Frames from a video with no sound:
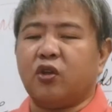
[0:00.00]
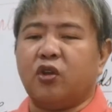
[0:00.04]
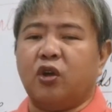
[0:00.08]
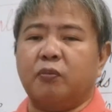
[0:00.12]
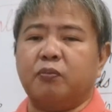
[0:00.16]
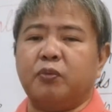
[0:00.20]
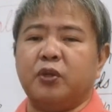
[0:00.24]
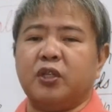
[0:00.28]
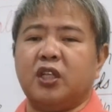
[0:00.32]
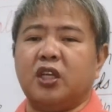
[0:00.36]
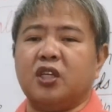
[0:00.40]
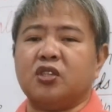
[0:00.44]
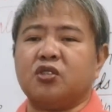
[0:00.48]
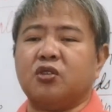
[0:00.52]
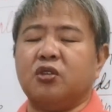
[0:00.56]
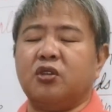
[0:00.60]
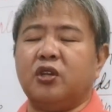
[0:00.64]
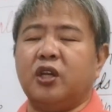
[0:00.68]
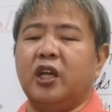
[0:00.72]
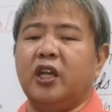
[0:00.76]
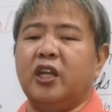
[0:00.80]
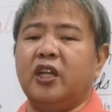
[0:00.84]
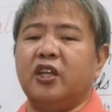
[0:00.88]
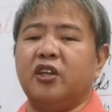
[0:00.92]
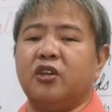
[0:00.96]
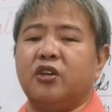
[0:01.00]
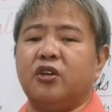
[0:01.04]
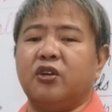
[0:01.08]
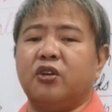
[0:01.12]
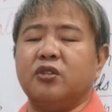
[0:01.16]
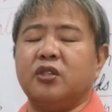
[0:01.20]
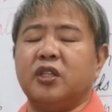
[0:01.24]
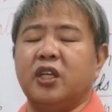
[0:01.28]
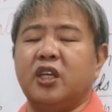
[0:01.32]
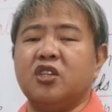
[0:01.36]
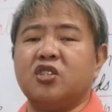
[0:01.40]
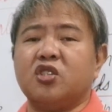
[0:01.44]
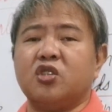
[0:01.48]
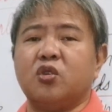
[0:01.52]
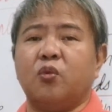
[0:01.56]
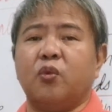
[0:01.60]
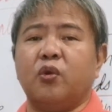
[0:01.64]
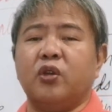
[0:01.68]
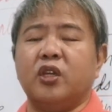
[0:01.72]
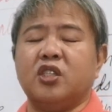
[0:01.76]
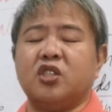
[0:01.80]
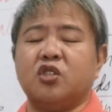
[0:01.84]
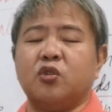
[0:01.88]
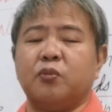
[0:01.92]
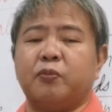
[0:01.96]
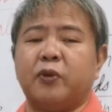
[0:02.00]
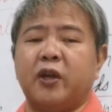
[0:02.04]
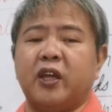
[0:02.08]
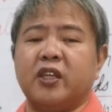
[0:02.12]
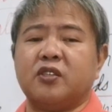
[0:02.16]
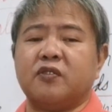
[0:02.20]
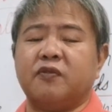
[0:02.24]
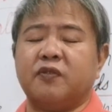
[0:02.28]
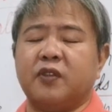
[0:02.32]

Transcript: computation earlier on the issue price